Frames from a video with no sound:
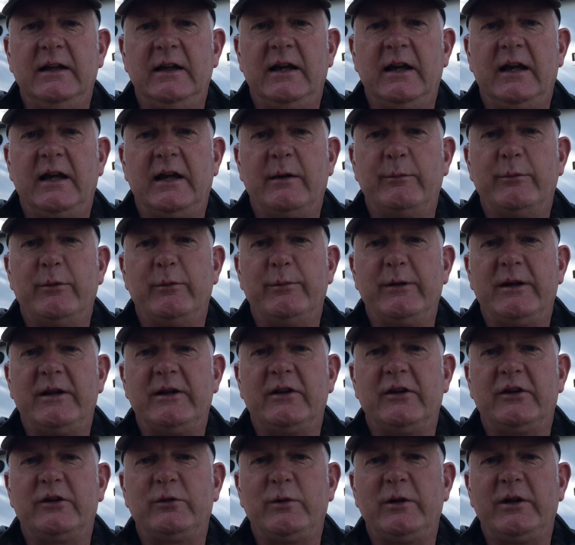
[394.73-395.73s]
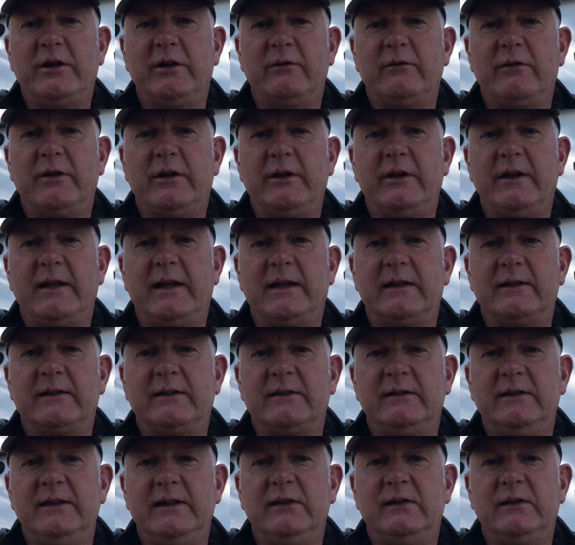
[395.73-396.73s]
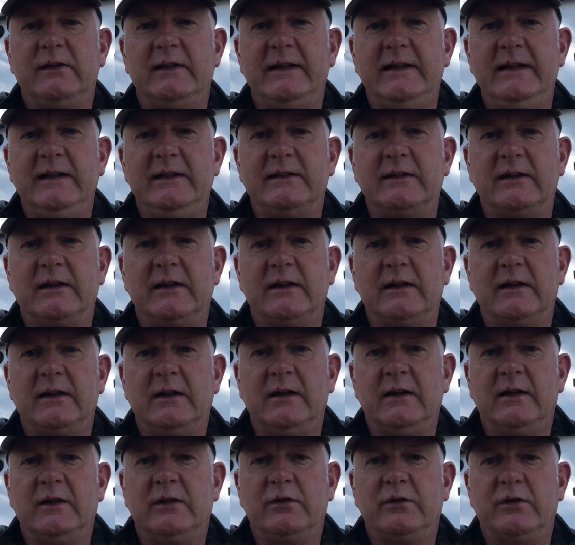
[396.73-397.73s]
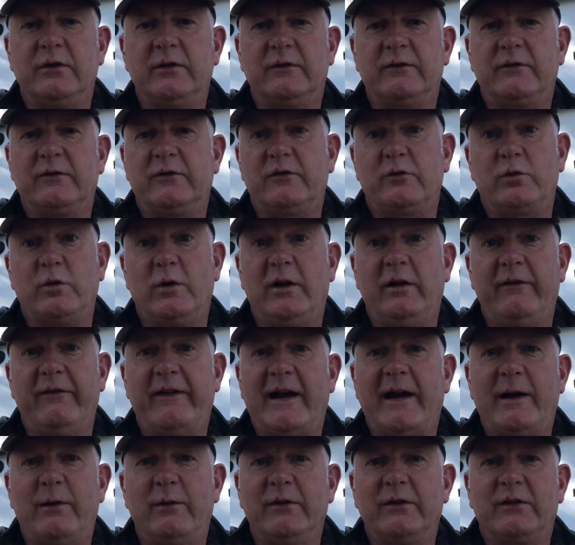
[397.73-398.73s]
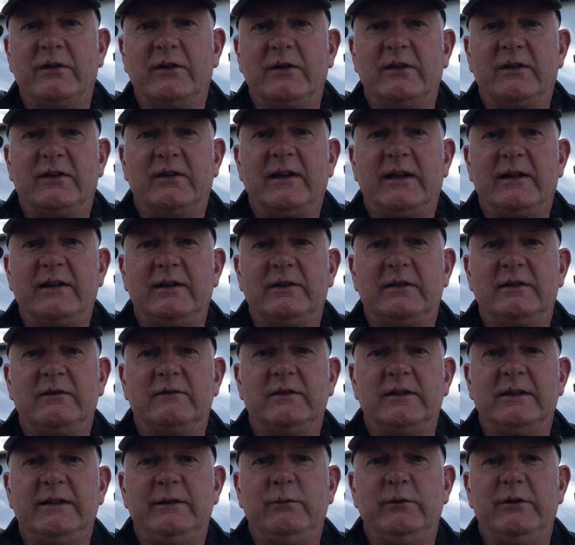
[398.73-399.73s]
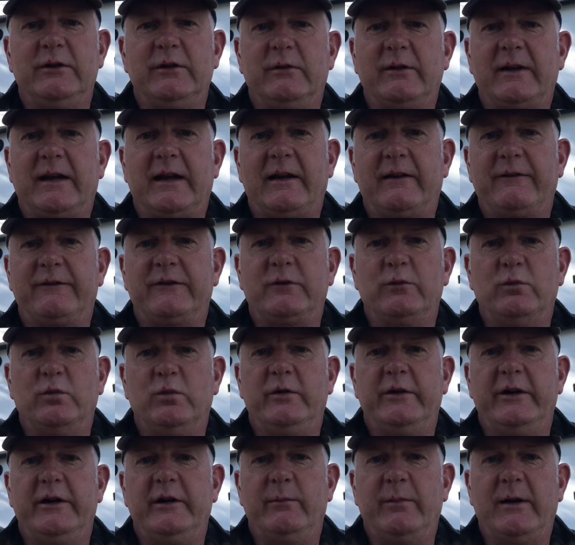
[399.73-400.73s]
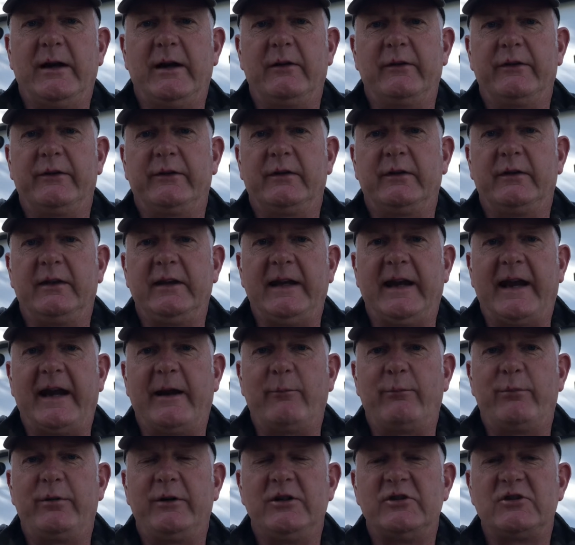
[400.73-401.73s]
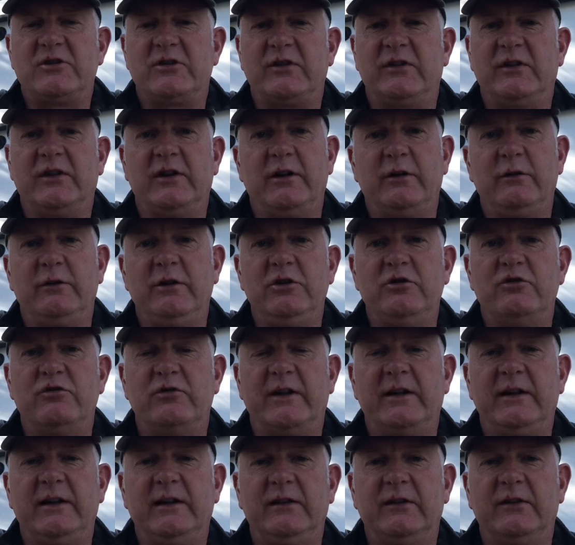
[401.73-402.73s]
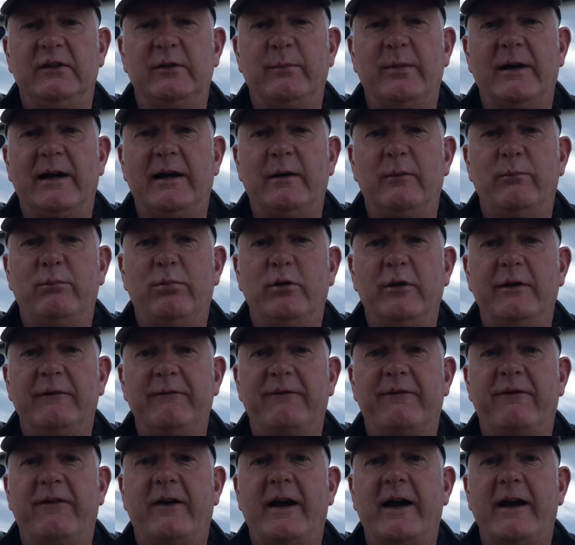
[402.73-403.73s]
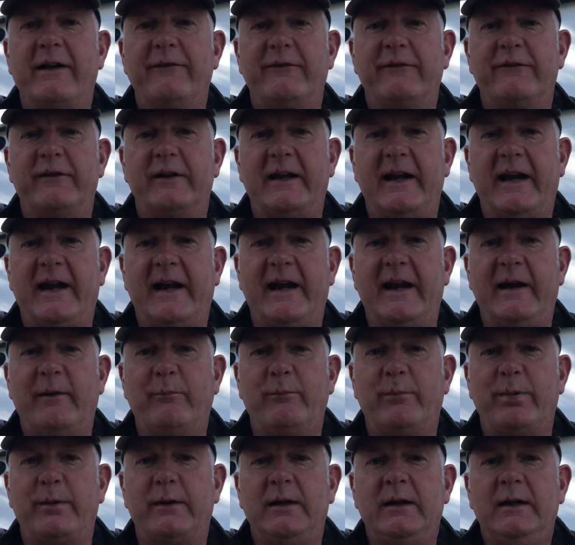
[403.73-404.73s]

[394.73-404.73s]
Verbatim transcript: uh, but because we can run that diesel heater sort of 12 hours consecutively, we don't have to worry about the amperage because it only drains about 0.5 of an amp